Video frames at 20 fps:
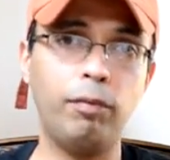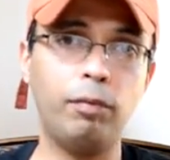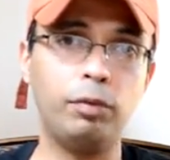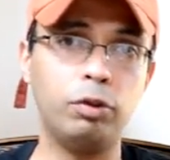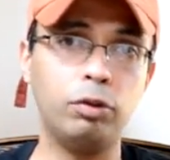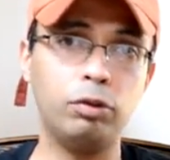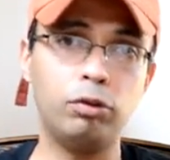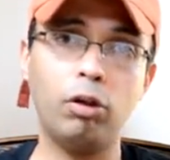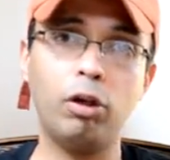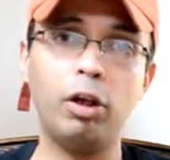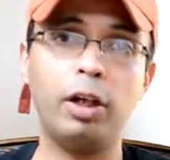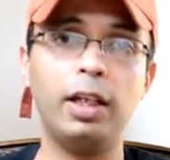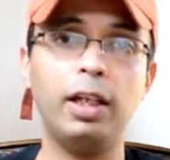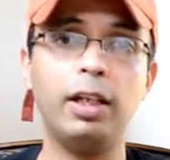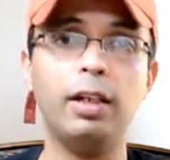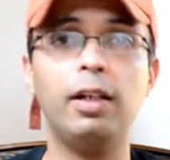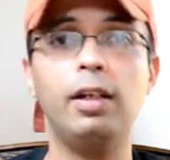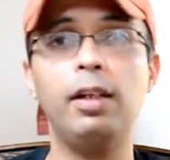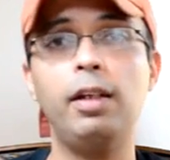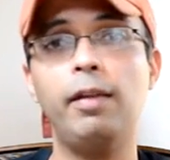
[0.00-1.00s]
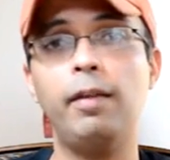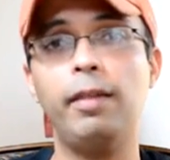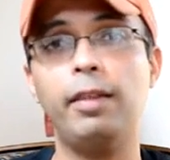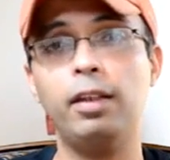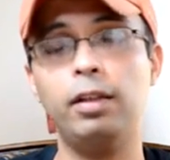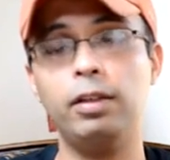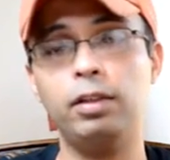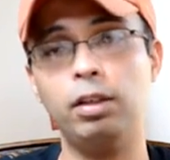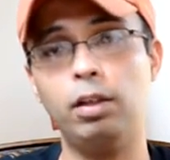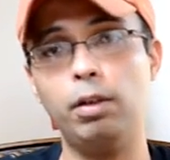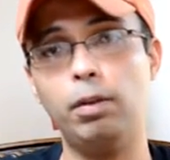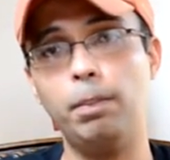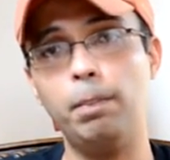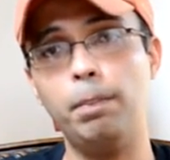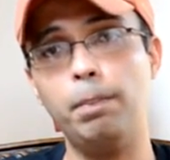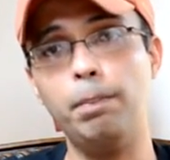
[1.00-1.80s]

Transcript: to target, you know,